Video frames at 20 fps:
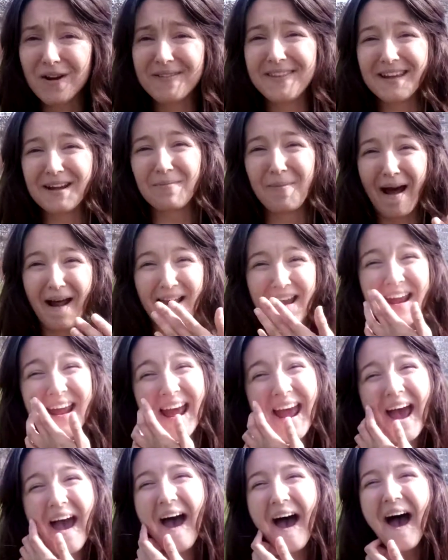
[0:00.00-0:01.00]
think about
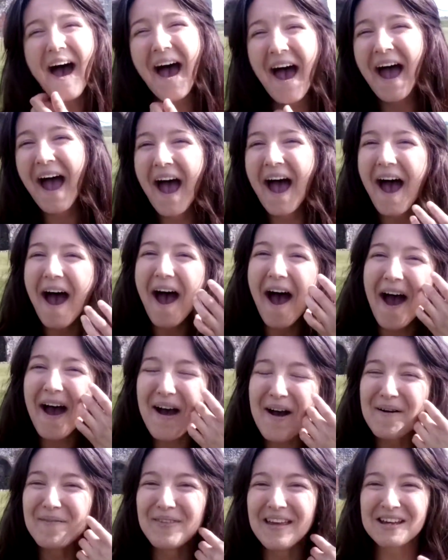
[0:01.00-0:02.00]
it.
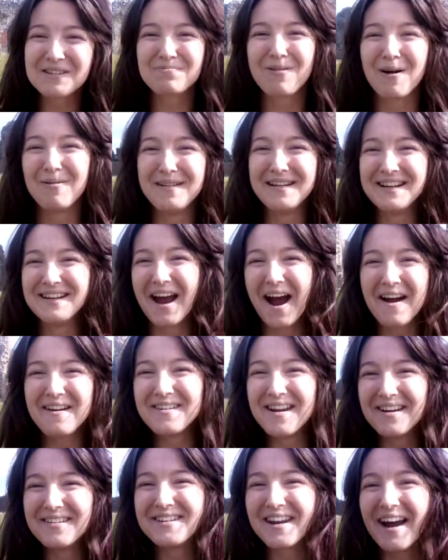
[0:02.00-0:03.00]
That's probably no,
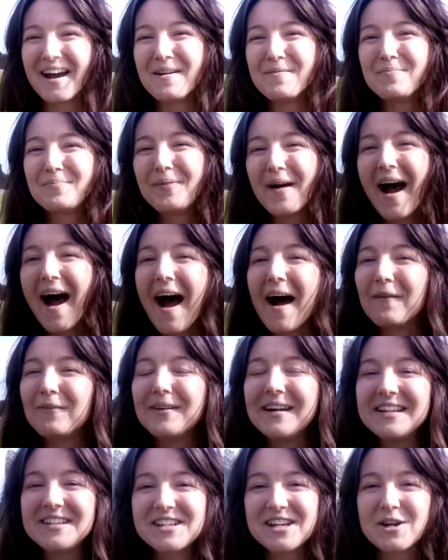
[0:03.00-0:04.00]
don't. But
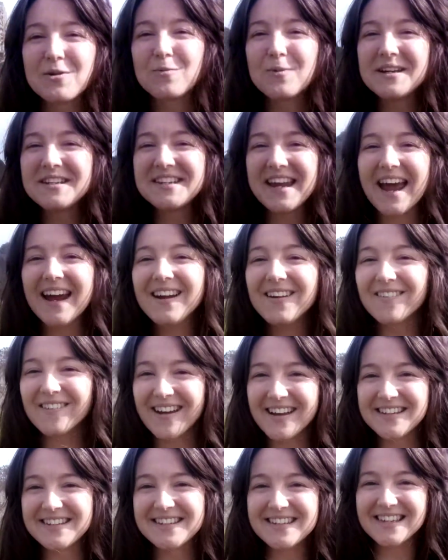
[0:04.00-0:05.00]
we do. We take
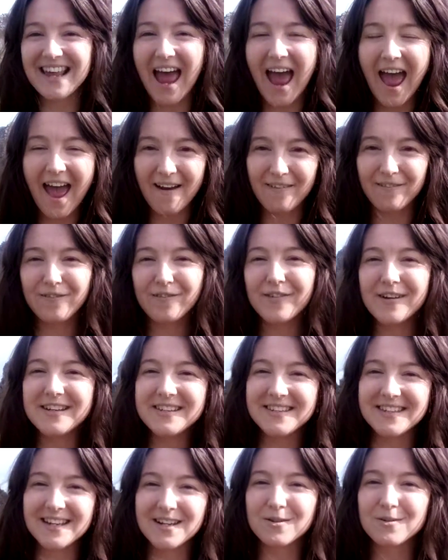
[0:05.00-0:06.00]
risks every
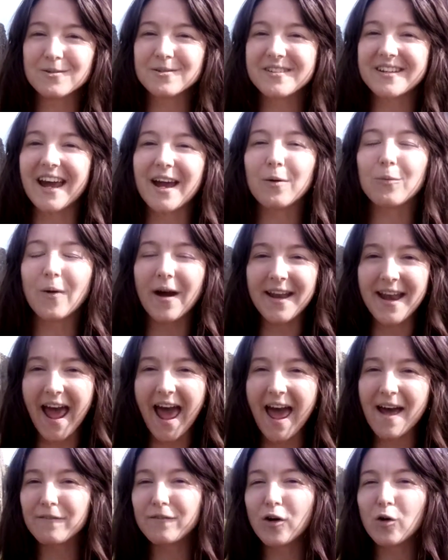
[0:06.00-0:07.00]
single day
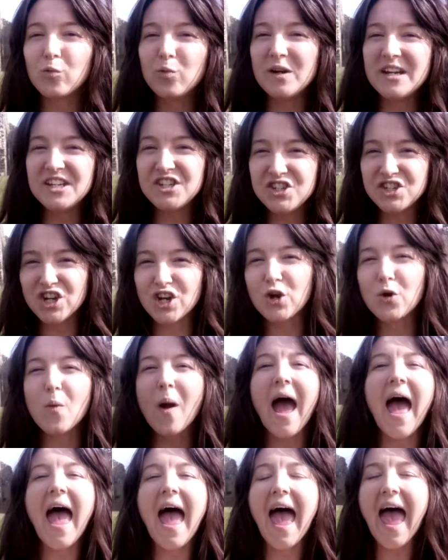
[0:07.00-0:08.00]
whenever we do
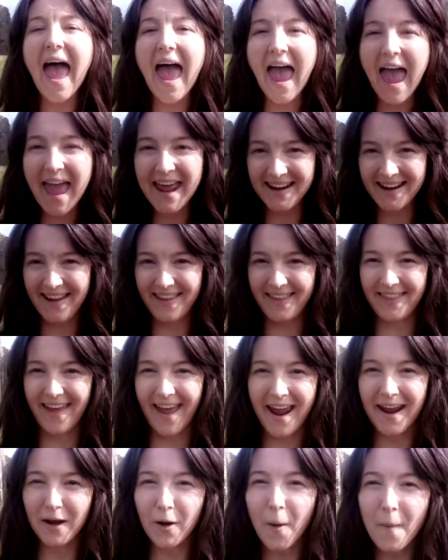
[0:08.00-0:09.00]

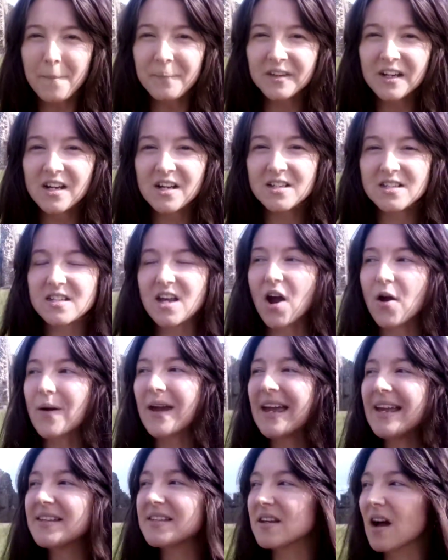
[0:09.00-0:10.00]
anything. So
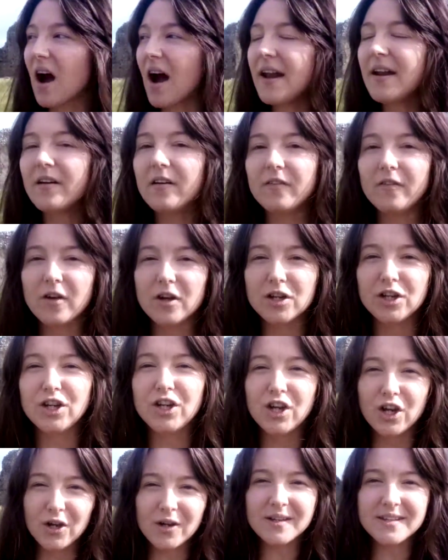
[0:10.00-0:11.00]
it's kind of
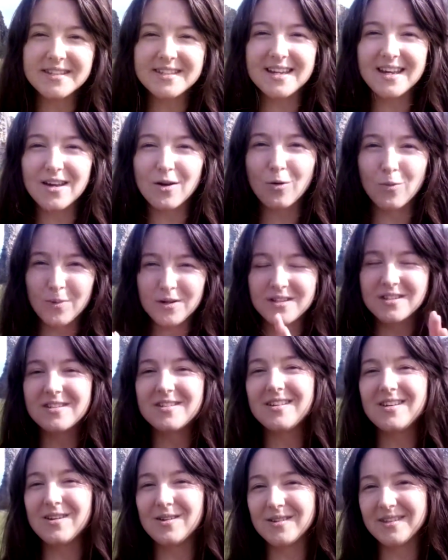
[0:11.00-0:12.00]
almost
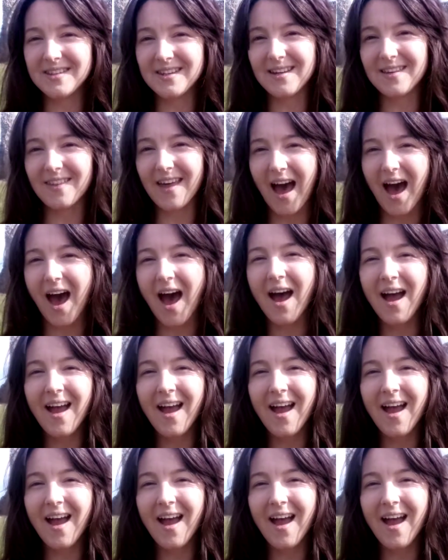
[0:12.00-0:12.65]
using that